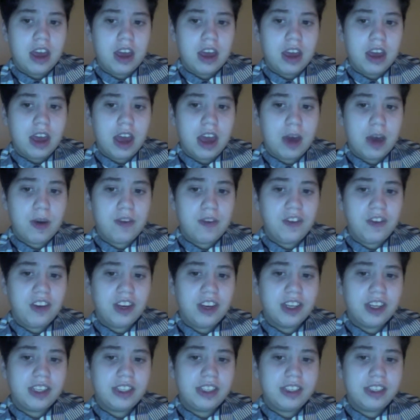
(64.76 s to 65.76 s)
However,
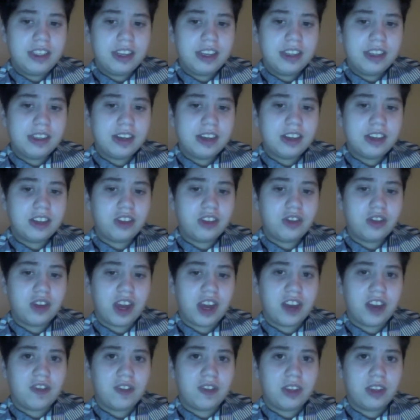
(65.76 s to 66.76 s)
it does not
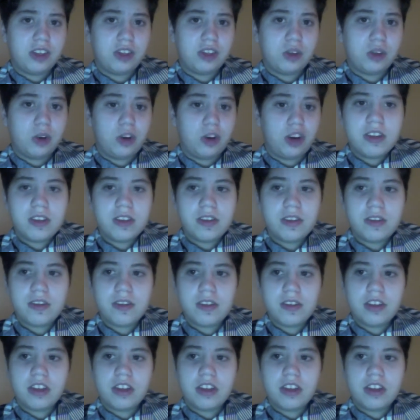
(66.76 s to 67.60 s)
distract from the story.